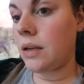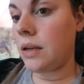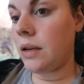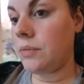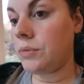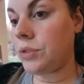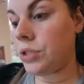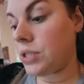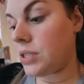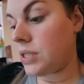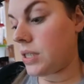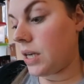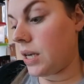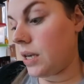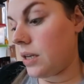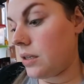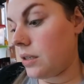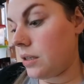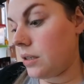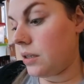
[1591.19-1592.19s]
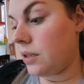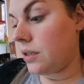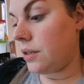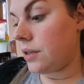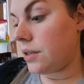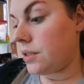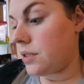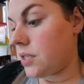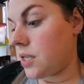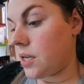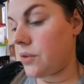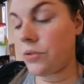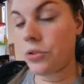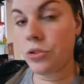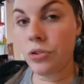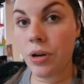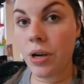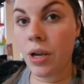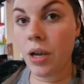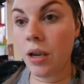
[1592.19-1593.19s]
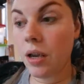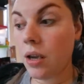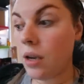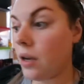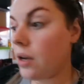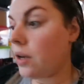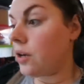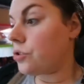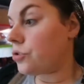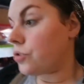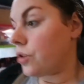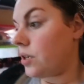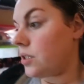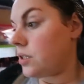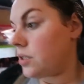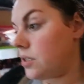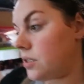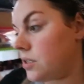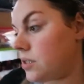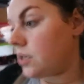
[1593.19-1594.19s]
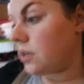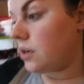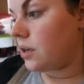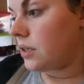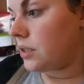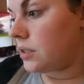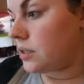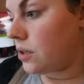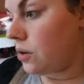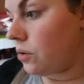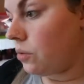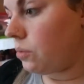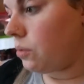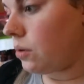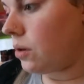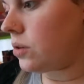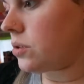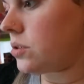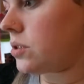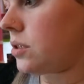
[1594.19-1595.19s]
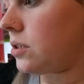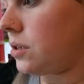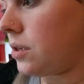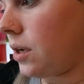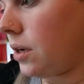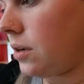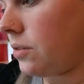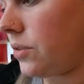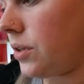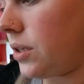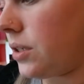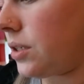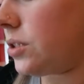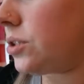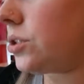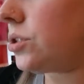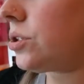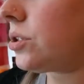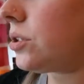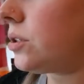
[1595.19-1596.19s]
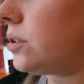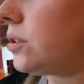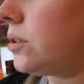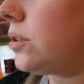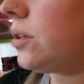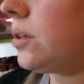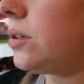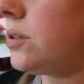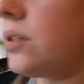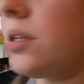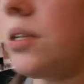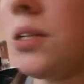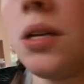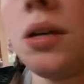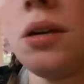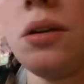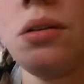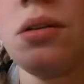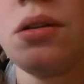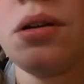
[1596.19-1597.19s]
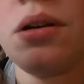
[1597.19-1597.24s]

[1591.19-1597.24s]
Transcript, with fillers: I'm just sat in the conservatory trying to decide what nail varnish to do.